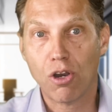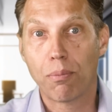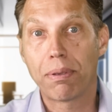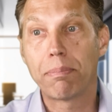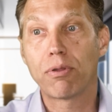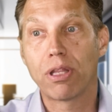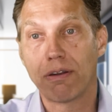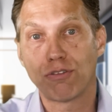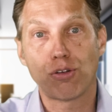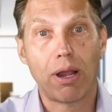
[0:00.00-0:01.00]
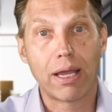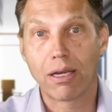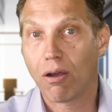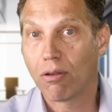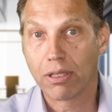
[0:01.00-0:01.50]
people that have tried
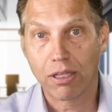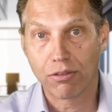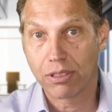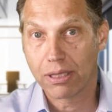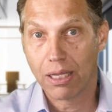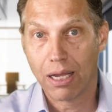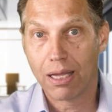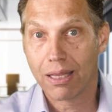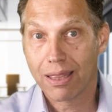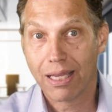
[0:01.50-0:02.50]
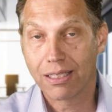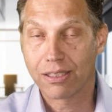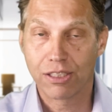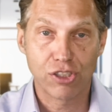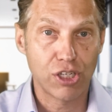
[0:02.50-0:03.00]
all the other things,
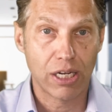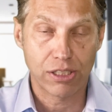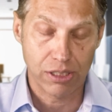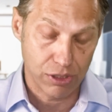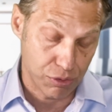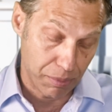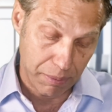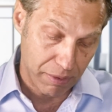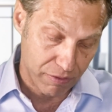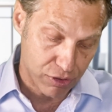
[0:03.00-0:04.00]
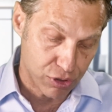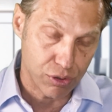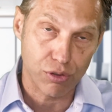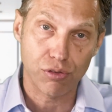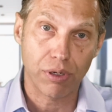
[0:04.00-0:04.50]
injections, or maybe even
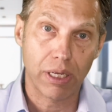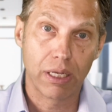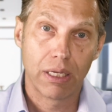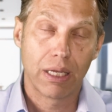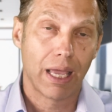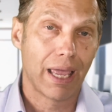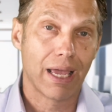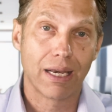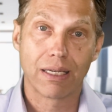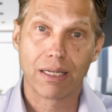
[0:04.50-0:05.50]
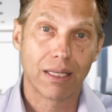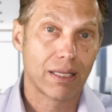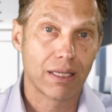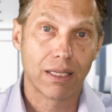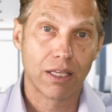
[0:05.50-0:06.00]
surgery, and
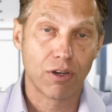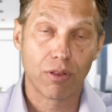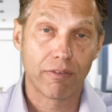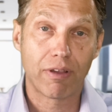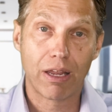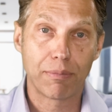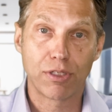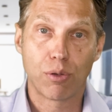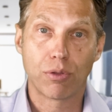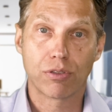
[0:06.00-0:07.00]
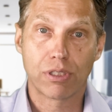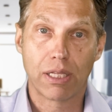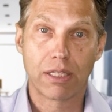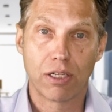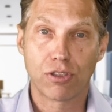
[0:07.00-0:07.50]
they've kind of been told there's
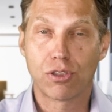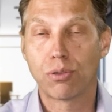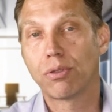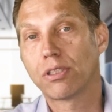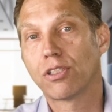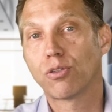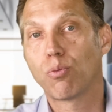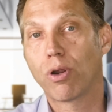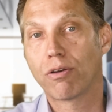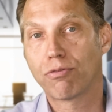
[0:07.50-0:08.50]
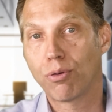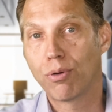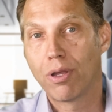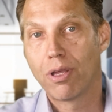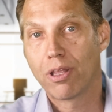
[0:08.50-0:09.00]
nothing else to do. This is a
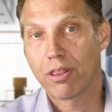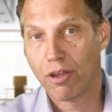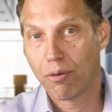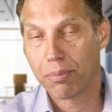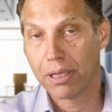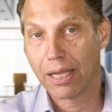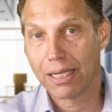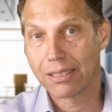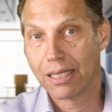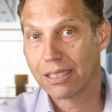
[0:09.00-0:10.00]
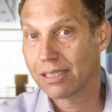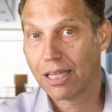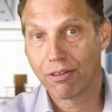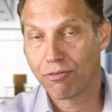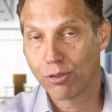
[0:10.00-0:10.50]
wonderful therapy. Like I said, it's
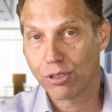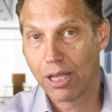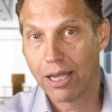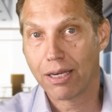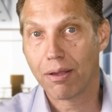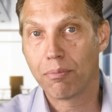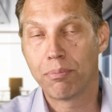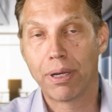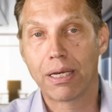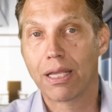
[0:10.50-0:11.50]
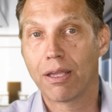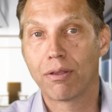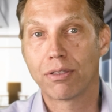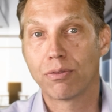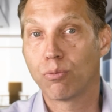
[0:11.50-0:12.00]
not the first line, but
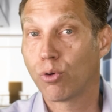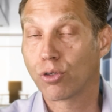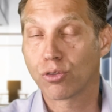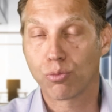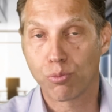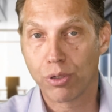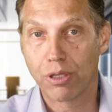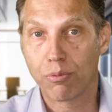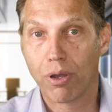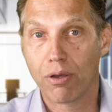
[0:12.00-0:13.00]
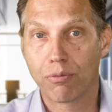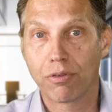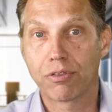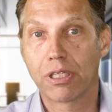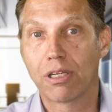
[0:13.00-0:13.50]
it works really well, and
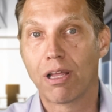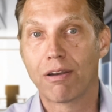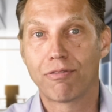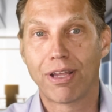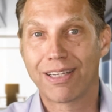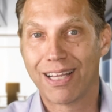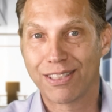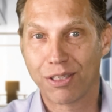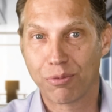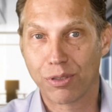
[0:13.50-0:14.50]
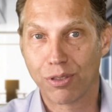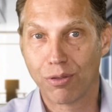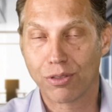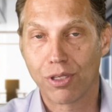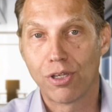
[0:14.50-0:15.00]
we've seen a lot of fantastic
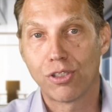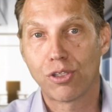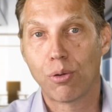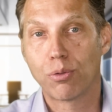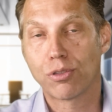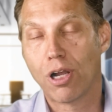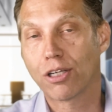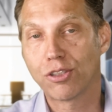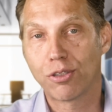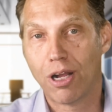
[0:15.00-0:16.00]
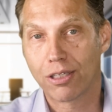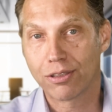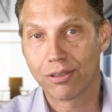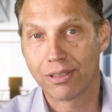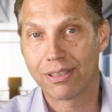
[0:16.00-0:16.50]
results. So talk to your
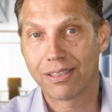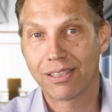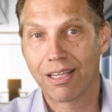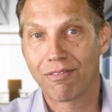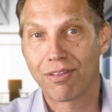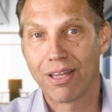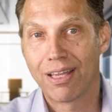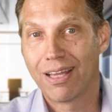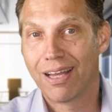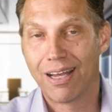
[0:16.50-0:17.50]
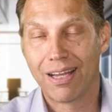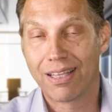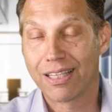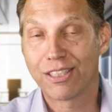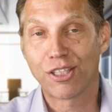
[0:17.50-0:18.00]
doctor and see if
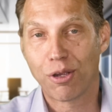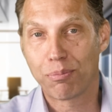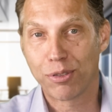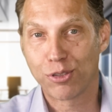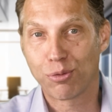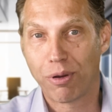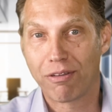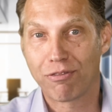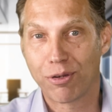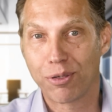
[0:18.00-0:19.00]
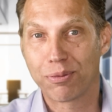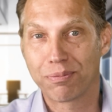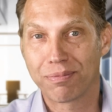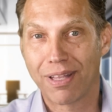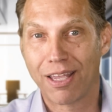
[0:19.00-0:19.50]
these therapies are right for you.
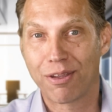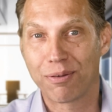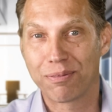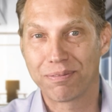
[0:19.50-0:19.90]
Thank you.